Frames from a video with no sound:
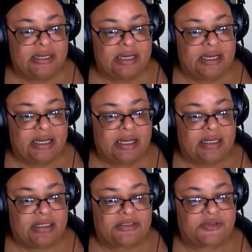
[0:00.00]

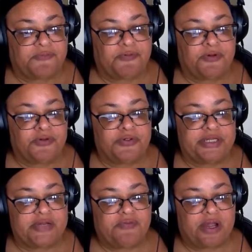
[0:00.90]
to further
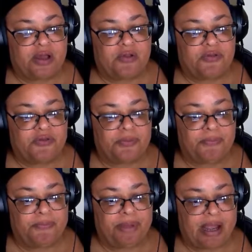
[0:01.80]
derail
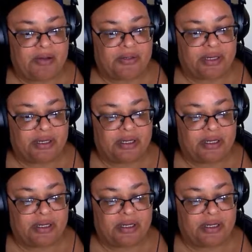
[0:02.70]
a